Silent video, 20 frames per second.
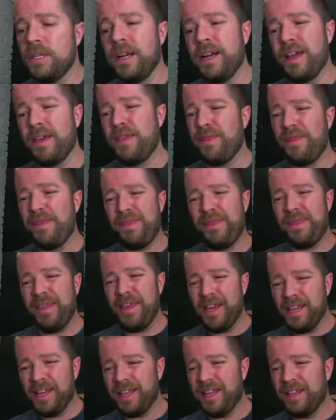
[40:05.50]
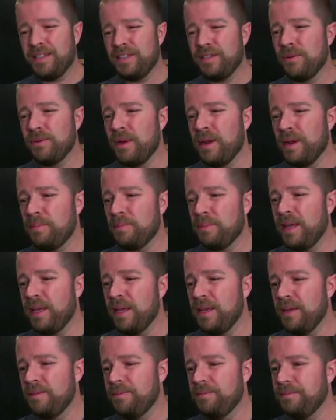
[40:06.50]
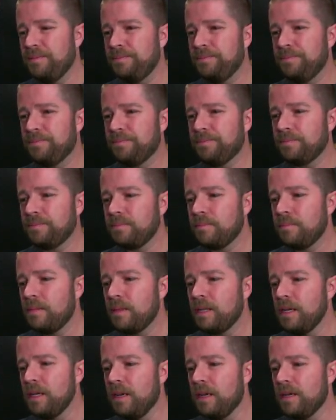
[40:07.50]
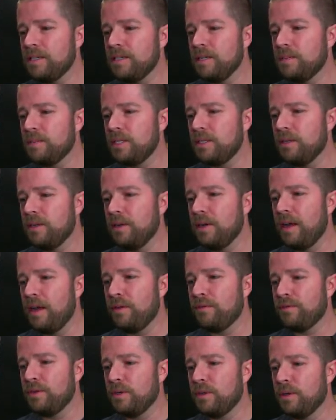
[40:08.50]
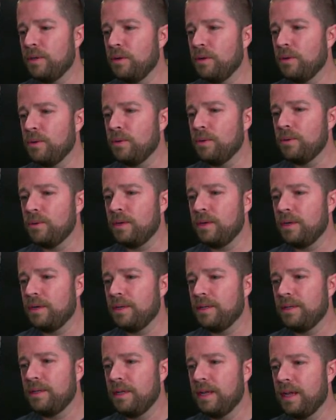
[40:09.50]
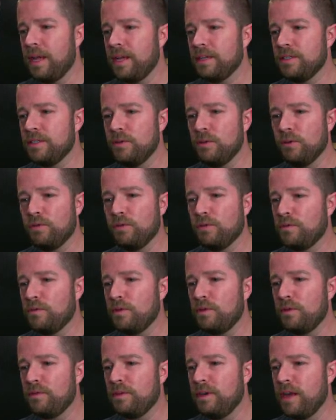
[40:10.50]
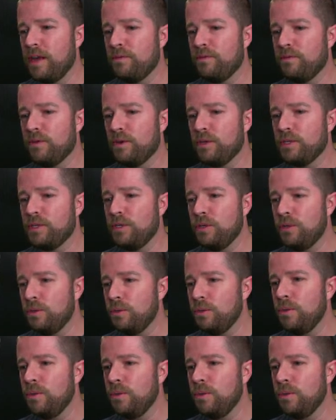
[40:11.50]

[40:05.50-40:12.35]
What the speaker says: I think that's the right play, because I'm still going to have to go cast the Youthful Knight for 2.